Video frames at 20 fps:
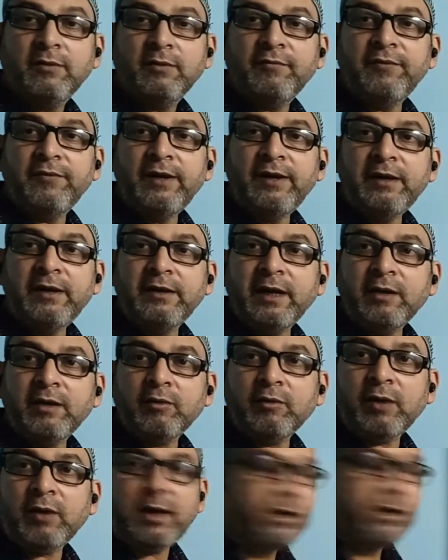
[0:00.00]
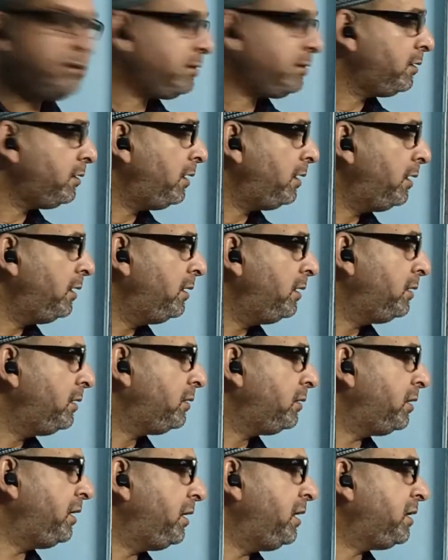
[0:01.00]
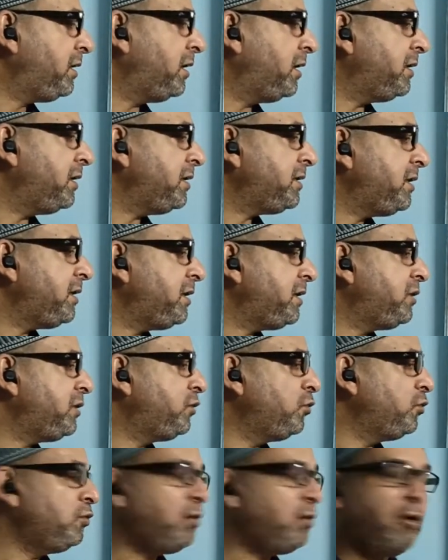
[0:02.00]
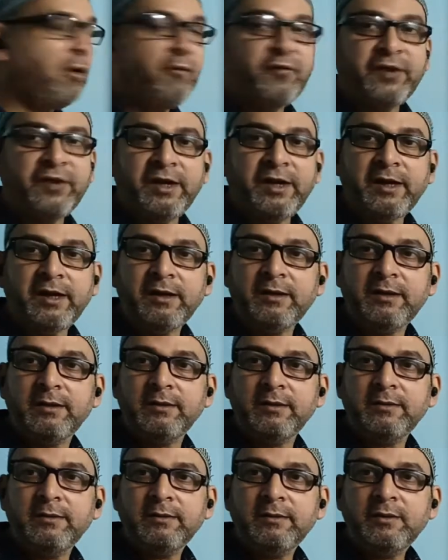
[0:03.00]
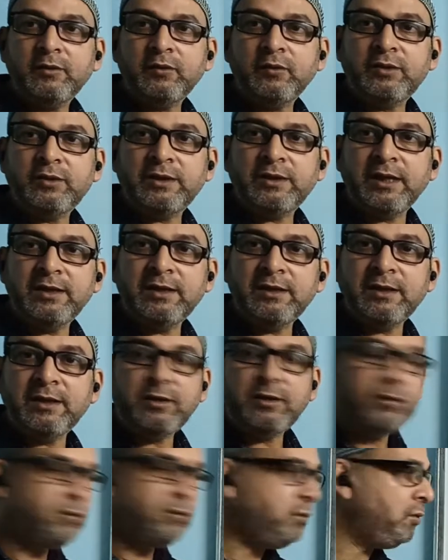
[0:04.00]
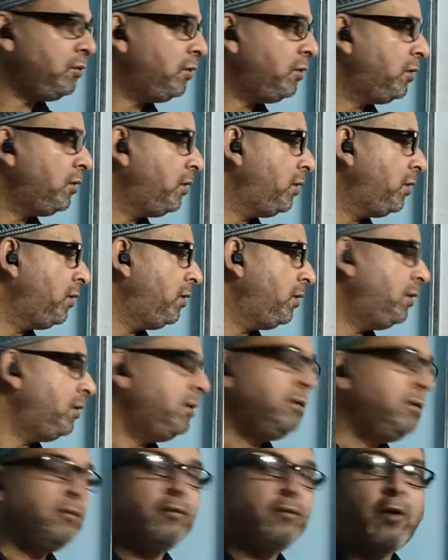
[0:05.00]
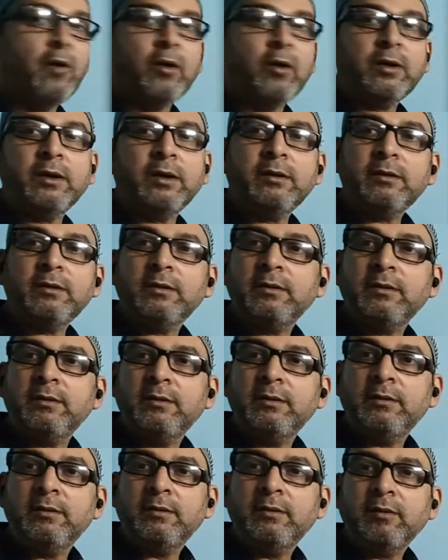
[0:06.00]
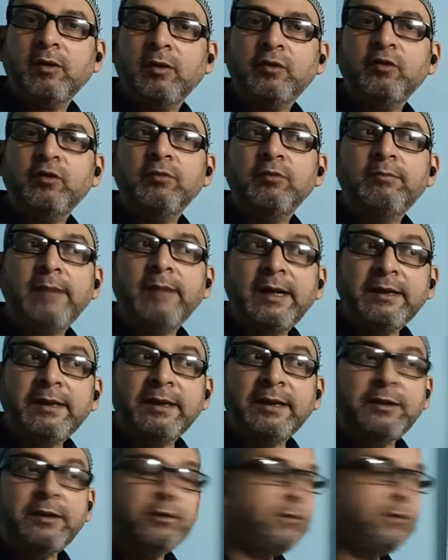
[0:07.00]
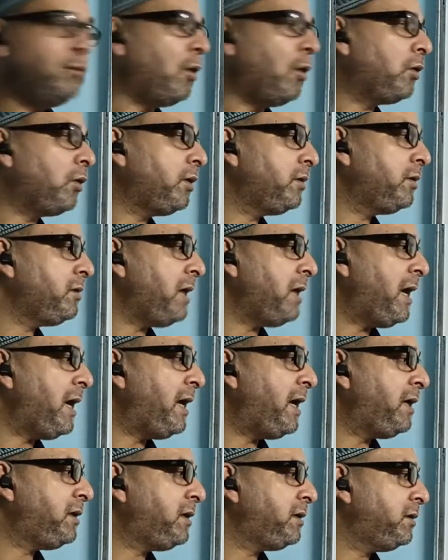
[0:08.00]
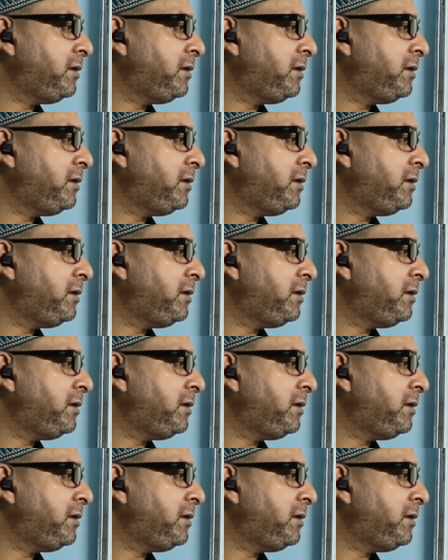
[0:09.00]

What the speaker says: will require 336 joule of heat to change into water or to melt into water at